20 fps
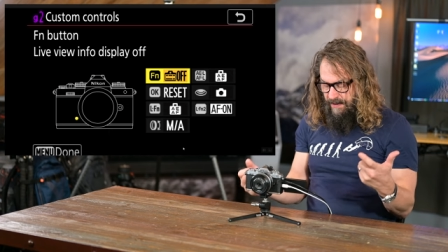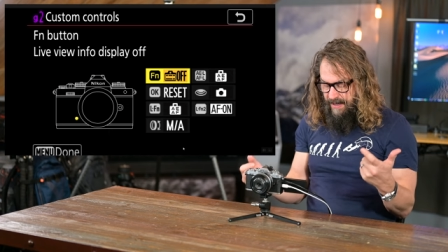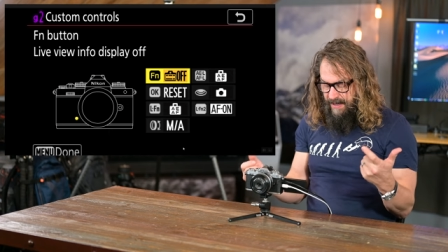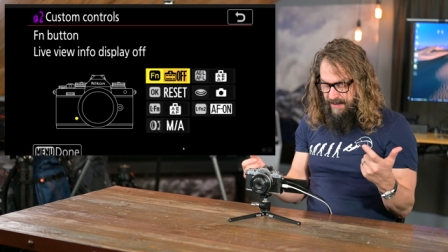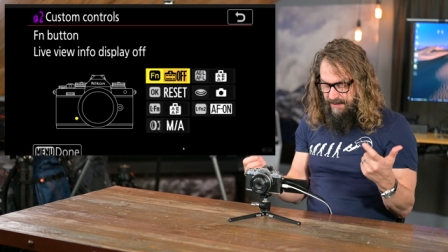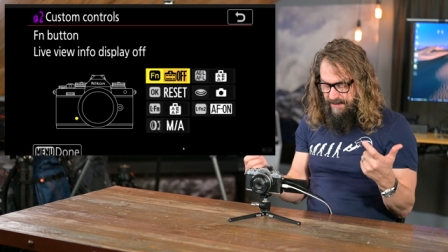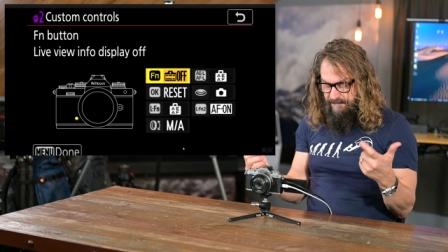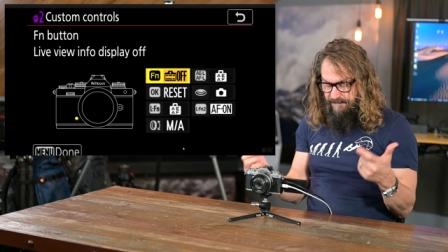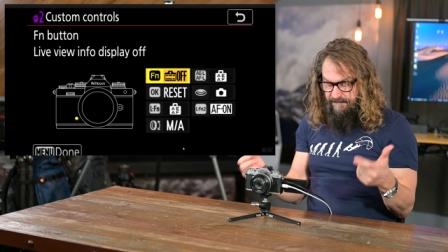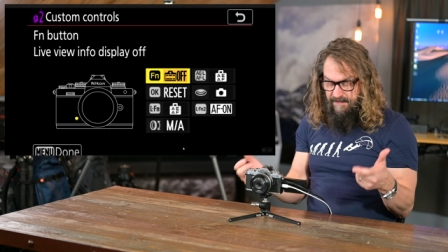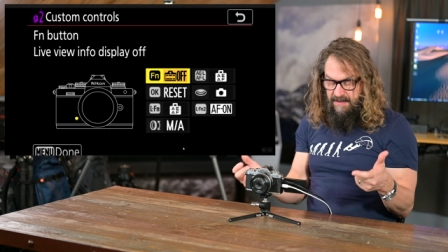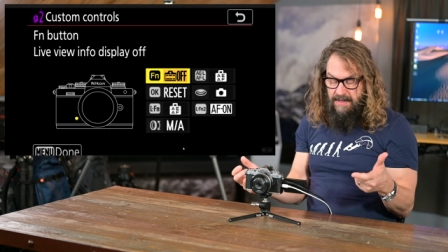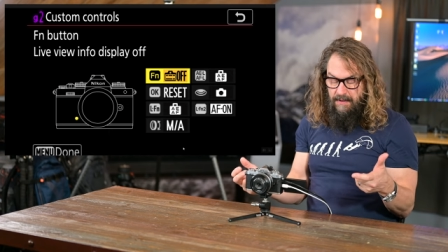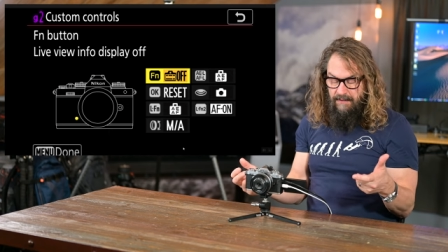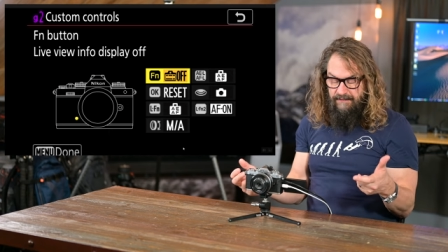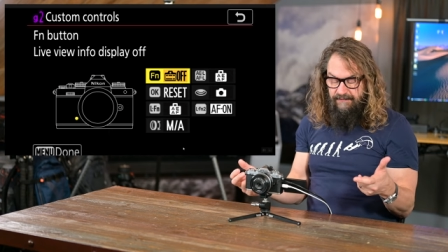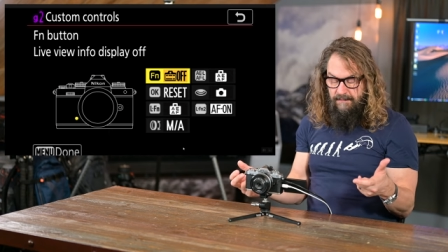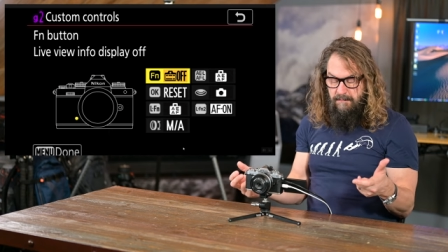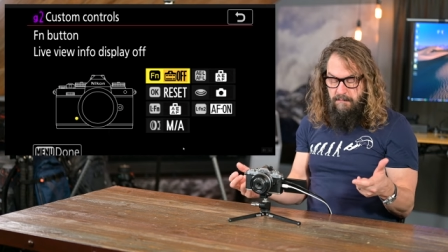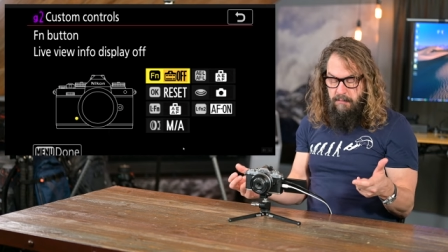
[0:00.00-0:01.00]
And in
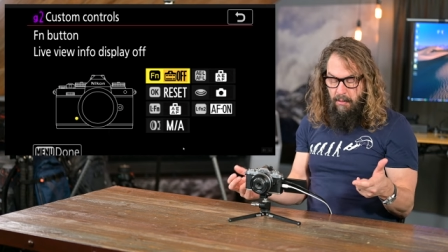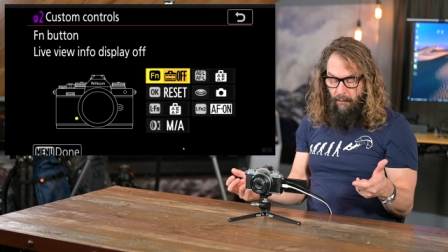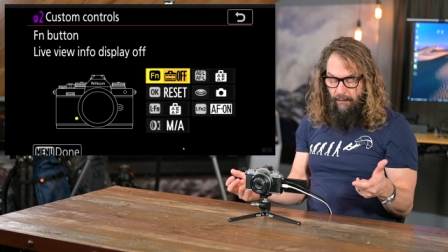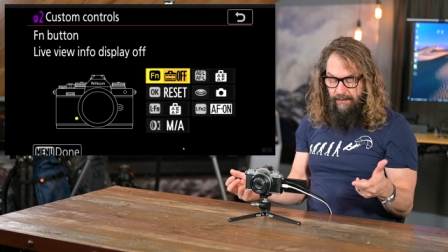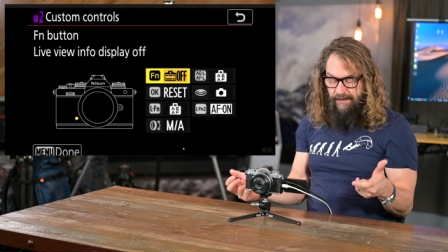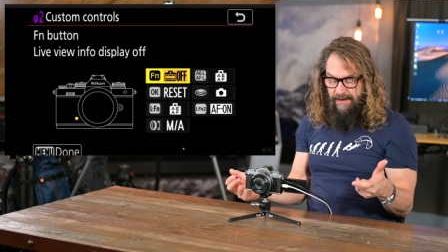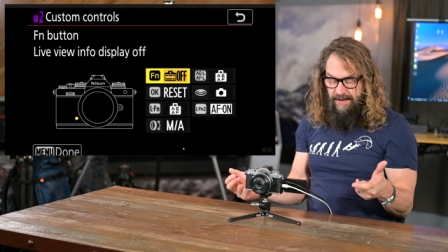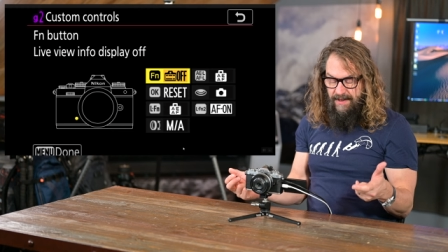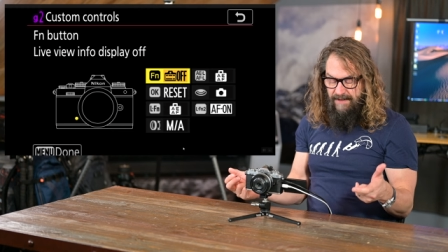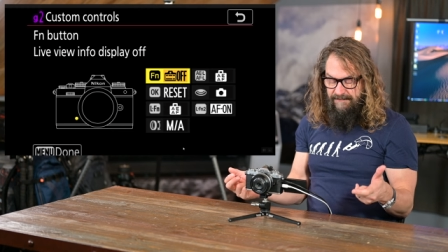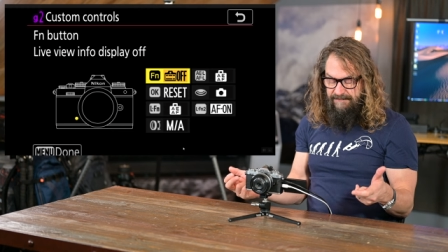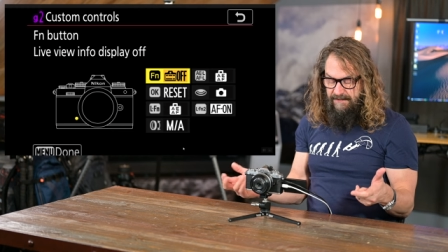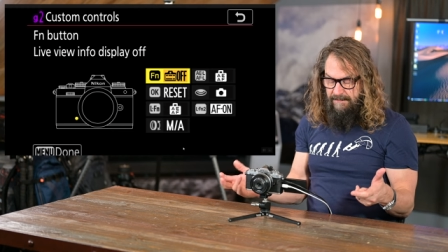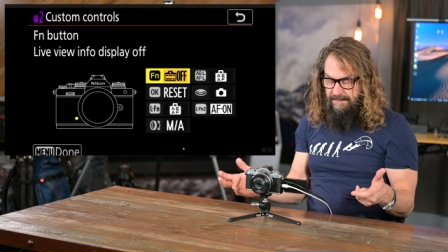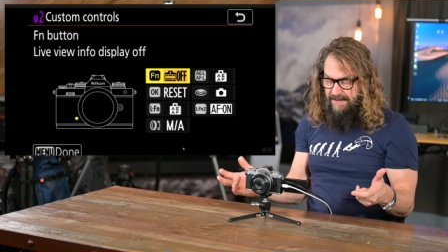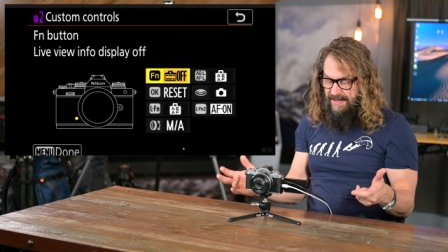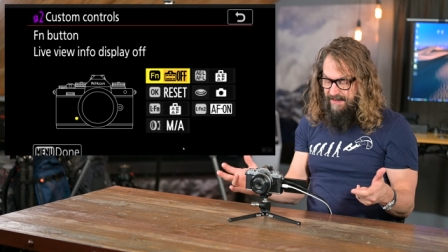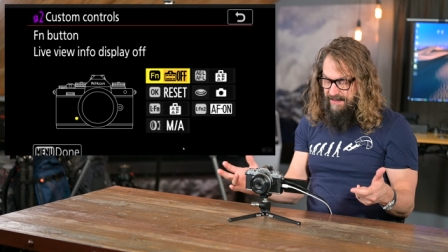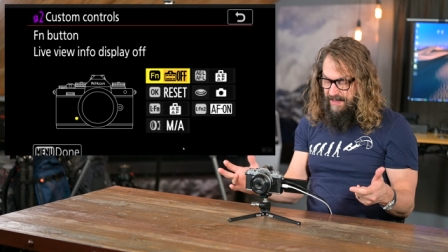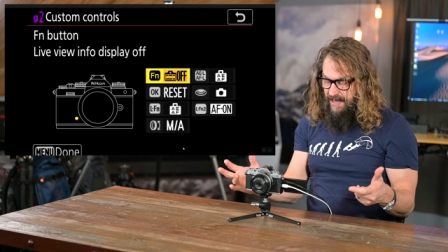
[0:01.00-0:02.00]
video, it's important enough to
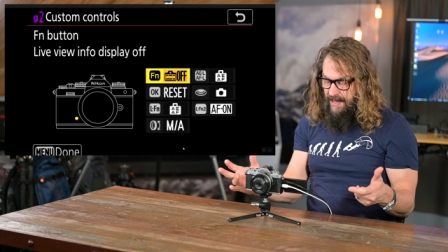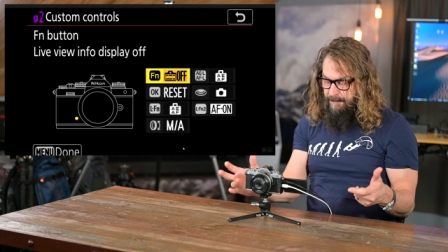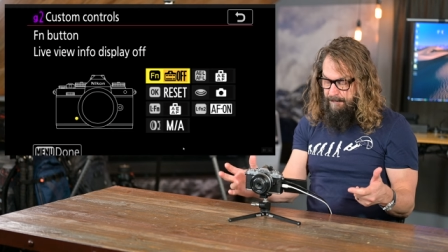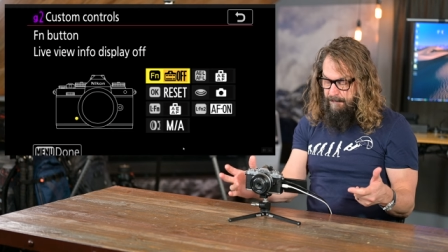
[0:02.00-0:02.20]
me that I